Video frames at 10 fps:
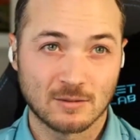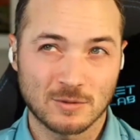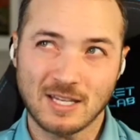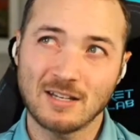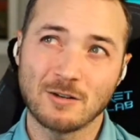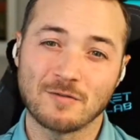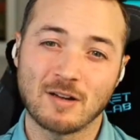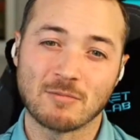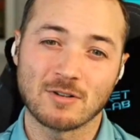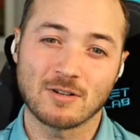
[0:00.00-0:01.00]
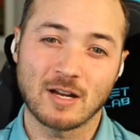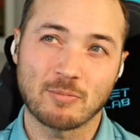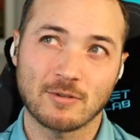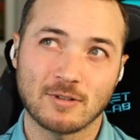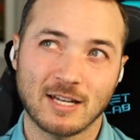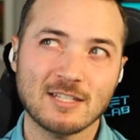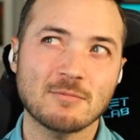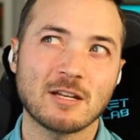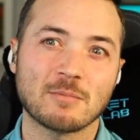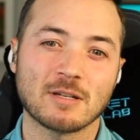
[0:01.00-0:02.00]
was that in November or April? I guess
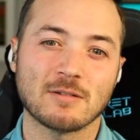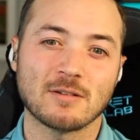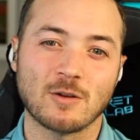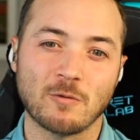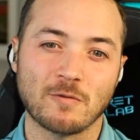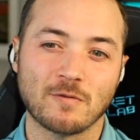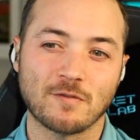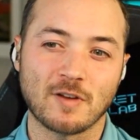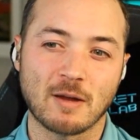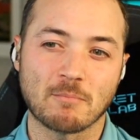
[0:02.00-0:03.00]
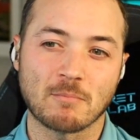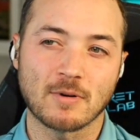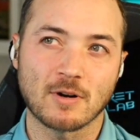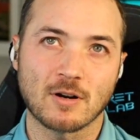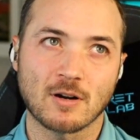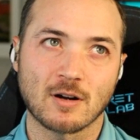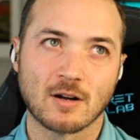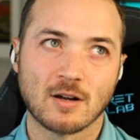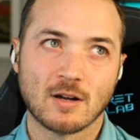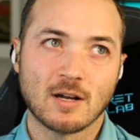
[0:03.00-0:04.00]
it may have been November.
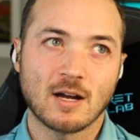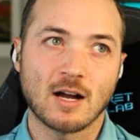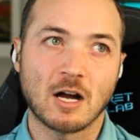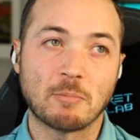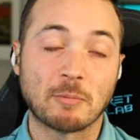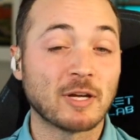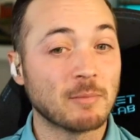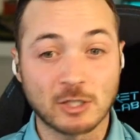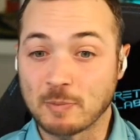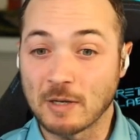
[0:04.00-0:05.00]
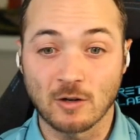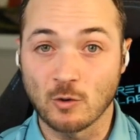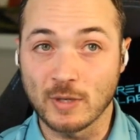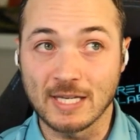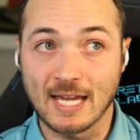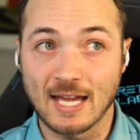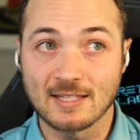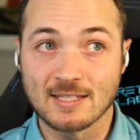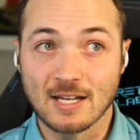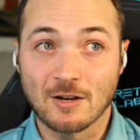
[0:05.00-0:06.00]
Uh, but played much better on the
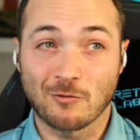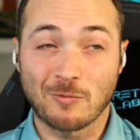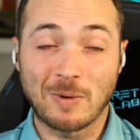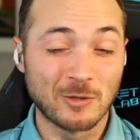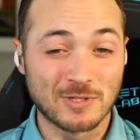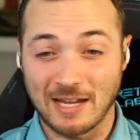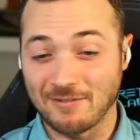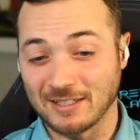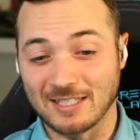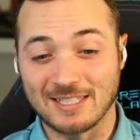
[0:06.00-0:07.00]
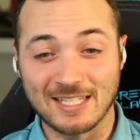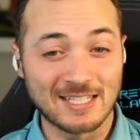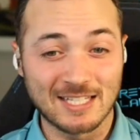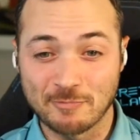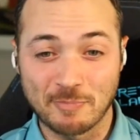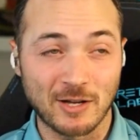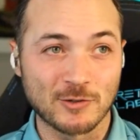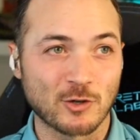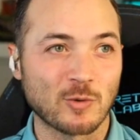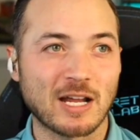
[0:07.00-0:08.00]
weekend. Remember, he was having like the dizzy
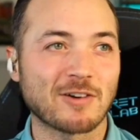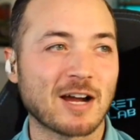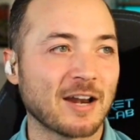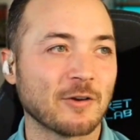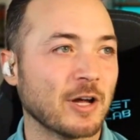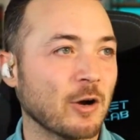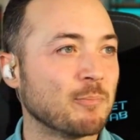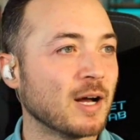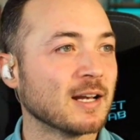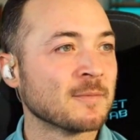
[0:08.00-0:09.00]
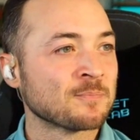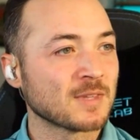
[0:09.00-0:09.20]
spells or whatever. I don't know. But